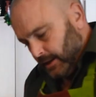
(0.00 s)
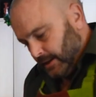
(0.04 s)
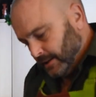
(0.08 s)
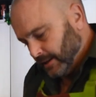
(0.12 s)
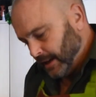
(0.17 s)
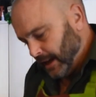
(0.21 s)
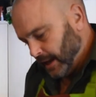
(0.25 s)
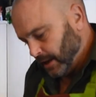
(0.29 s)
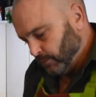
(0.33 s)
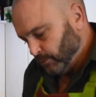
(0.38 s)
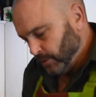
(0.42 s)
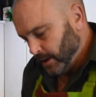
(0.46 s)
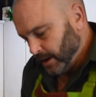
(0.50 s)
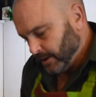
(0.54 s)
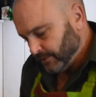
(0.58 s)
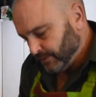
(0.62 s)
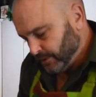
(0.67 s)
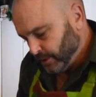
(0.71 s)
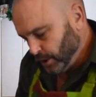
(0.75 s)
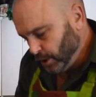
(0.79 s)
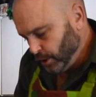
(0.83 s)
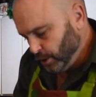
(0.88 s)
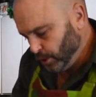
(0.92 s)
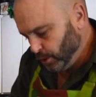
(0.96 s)
Get rid of
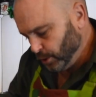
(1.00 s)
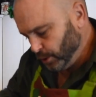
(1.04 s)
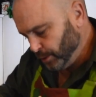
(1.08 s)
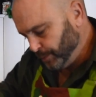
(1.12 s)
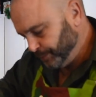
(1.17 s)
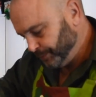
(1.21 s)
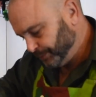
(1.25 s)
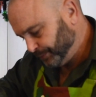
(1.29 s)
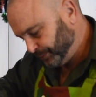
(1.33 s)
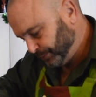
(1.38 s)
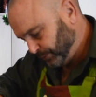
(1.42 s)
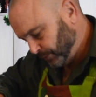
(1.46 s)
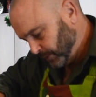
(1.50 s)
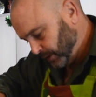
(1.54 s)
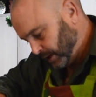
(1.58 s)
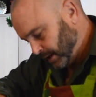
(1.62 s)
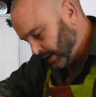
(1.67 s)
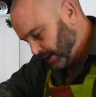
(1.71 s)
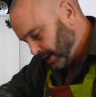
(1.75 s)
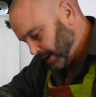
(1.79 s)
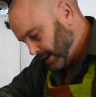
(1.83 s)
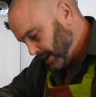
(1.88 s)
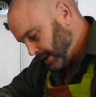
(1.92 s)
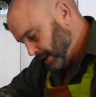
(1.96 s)
you,
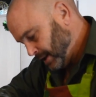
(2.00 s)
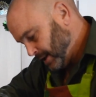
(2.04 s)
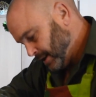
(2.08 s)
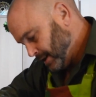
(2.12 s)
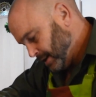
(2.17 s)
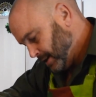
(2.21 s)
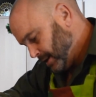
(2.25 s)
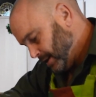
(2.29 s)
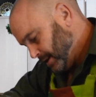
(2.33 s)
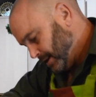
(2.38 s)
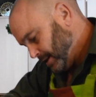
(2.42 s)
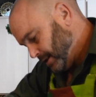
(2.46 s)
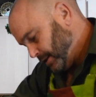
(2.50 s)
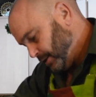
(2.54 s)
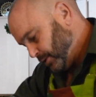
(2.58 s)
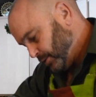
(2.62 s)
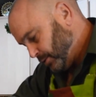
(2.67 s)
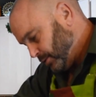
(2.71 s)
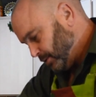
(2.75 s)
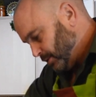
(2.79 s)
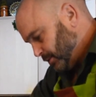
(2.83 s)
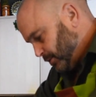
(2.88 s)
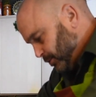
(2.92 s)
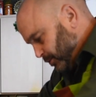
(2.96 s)
you
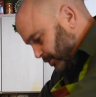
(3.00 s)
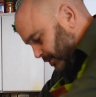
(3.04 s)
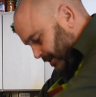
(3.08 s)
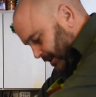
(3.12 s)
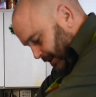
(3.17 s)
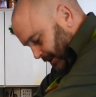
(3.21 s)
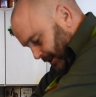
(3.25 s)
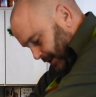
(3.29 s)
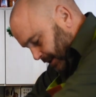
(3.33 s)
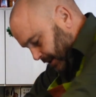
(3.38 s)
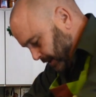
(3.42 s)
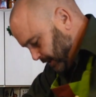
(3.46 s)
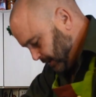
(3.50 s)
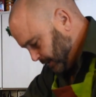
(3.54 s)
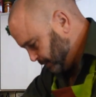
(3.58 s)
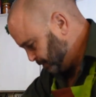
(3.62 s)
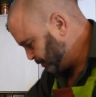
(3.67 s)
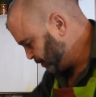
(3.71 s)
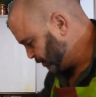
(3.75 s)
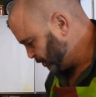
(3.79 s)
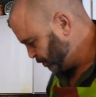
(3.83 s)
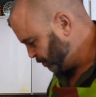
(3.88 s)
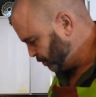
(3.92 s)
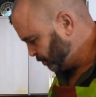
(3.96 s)
naughty
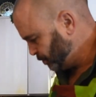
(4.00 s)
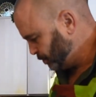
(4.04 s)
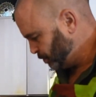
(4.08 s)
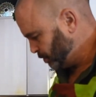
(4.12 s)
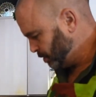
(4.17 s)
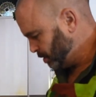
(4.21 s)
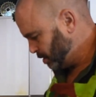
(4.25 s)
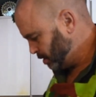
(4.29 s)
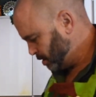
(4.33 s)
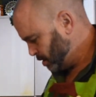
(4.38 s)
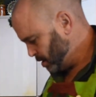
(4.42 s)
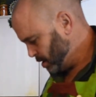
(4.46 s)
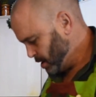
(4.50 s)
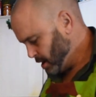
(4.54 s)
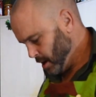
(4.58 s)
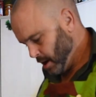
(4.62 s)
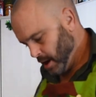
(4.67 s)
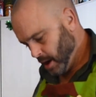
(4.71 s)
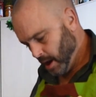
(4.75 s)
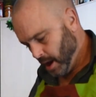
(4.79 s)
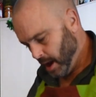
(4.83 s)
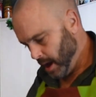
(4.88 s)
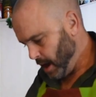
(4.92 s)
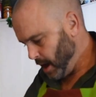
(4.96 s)
teaspoon.
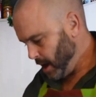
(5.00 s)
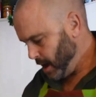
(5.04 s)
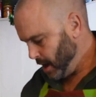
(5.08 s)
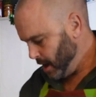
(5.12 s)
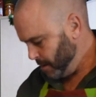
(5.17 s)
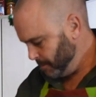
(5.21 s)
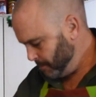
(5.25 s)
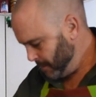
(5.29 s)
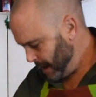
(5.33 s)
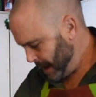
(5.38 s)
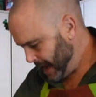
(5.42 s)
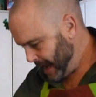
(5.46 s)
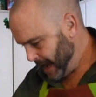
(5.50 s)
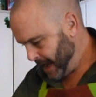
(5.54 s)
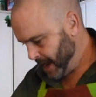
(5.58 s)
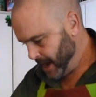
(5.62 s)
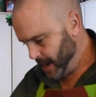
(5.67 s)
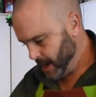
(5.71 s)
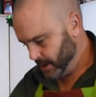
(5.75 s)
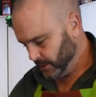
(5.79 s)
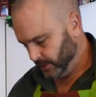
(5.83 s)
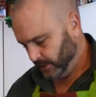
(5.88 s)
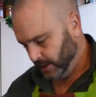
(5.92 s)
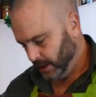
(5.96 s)

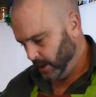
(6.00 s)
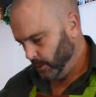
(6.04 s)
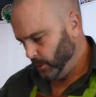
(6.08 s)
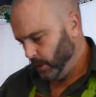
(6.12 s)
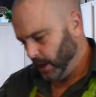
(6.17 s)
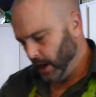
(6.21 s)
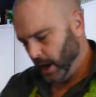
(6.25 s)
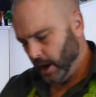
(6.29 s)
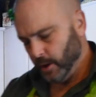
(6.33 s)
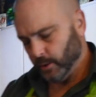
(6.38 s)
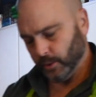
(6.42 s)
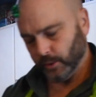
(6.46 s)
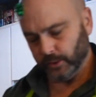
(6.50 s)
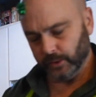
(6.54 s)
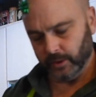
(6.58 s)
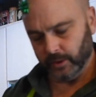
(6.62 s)
And here we go.